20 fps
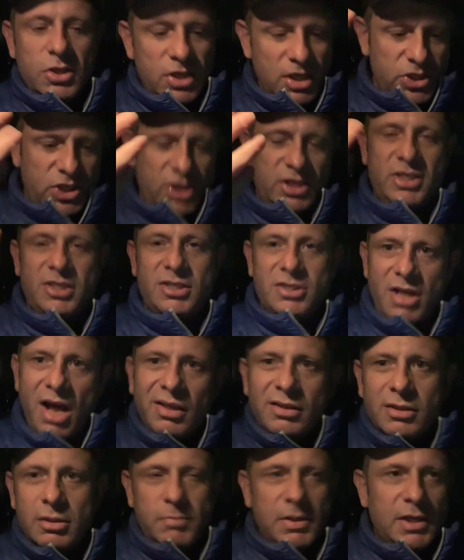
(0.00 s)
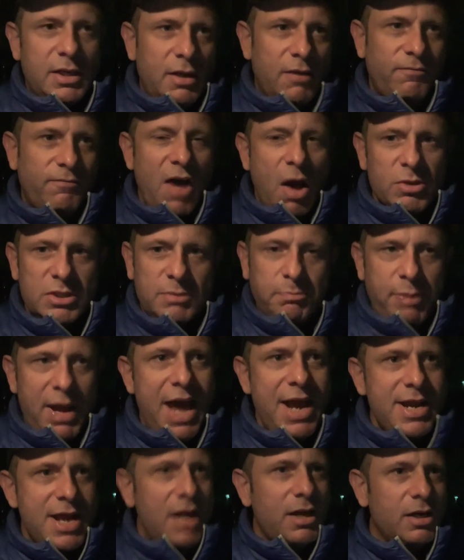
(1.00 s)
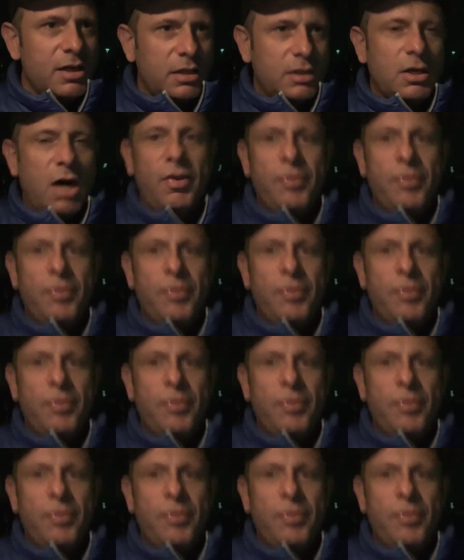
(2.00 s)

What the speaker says: It just assaulted me. If I was petty, I could have